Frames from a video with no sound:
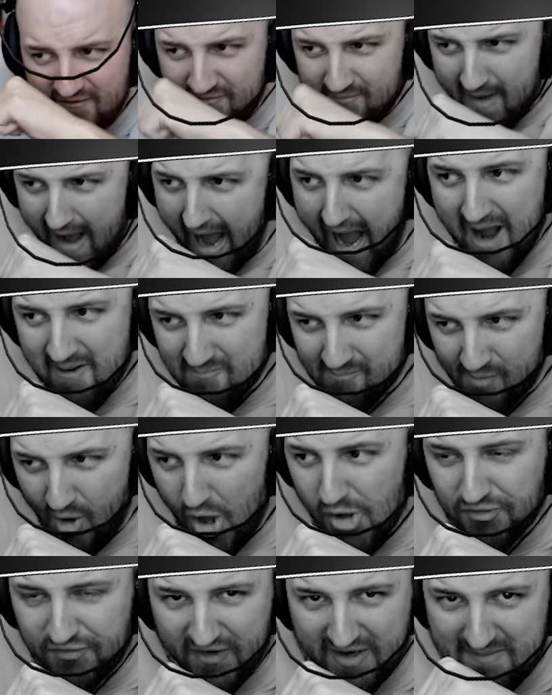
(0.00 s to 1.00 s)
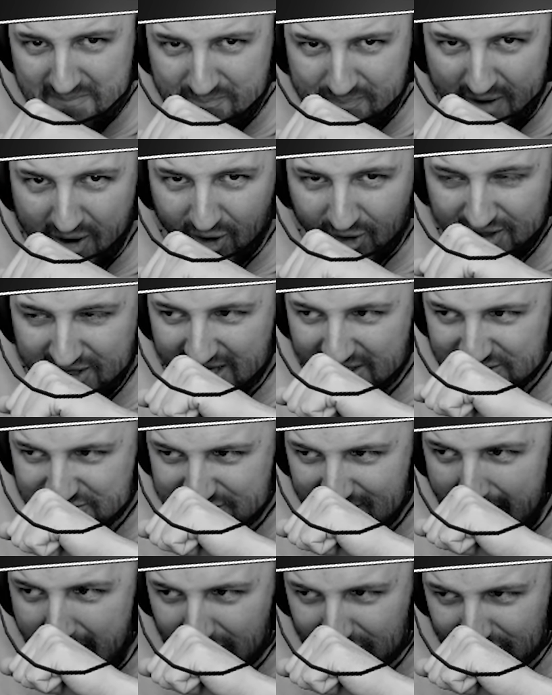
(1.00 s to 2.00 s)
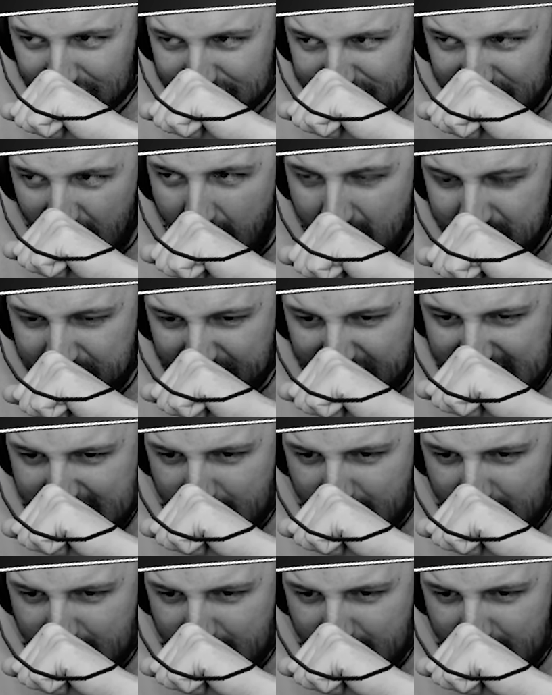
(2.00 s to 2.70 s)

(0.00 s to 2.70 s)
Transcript: my multi-billion dollar company